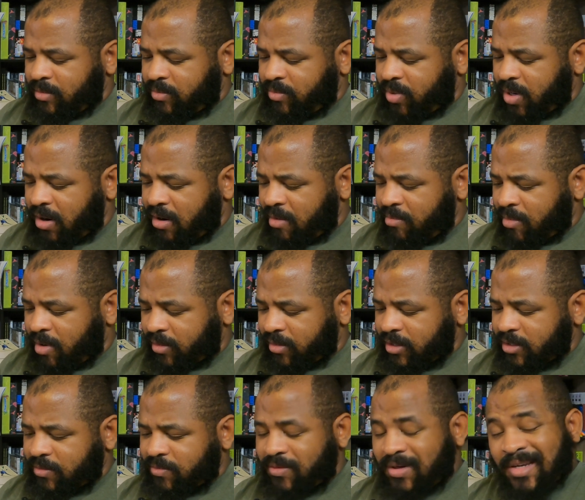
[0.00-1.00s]
mark
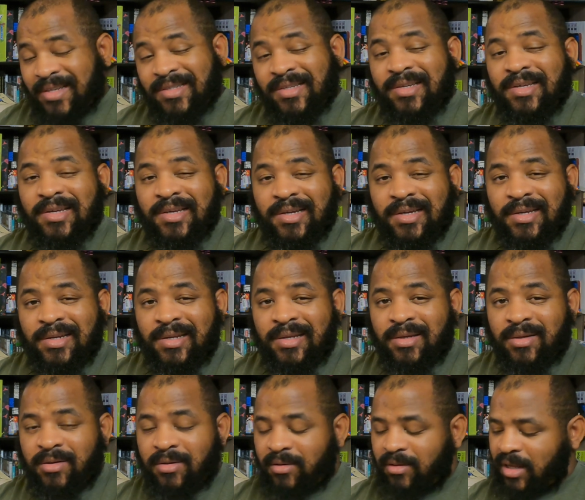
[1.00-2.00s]
this one as good
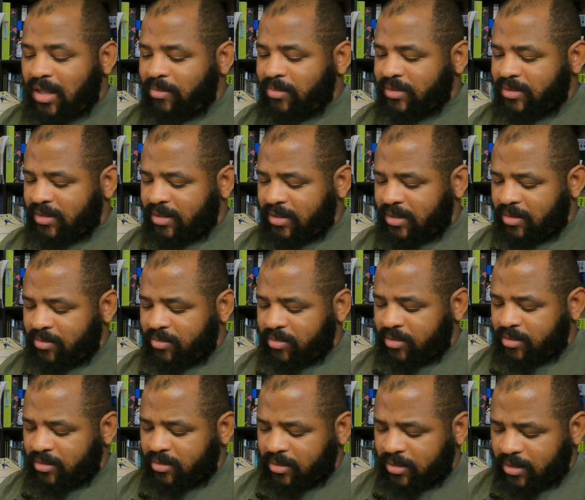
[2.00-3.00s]
on Amazon,
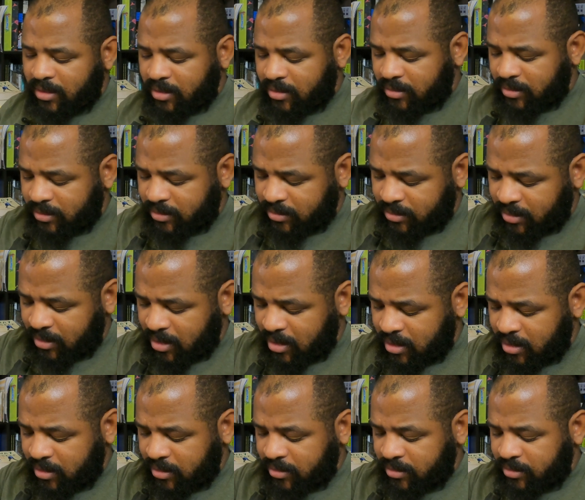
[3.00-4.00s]
but again, let's scan
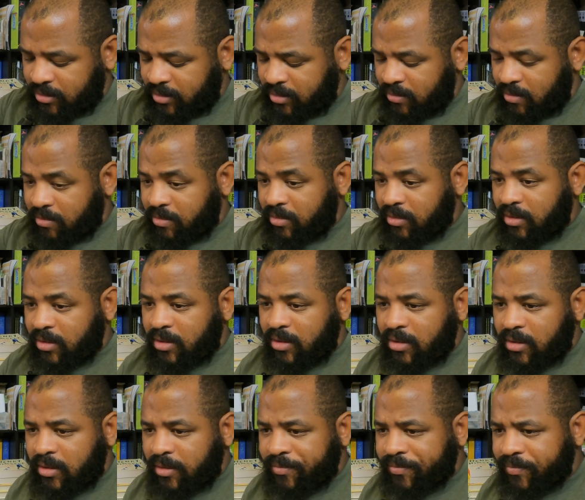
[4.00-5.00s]
it and see what we're looking
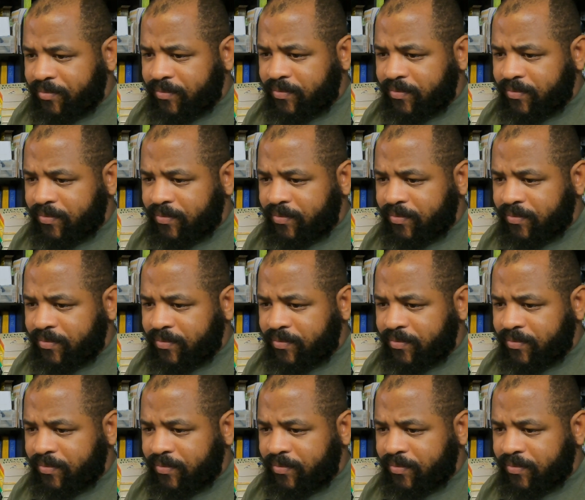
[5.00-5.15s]
at.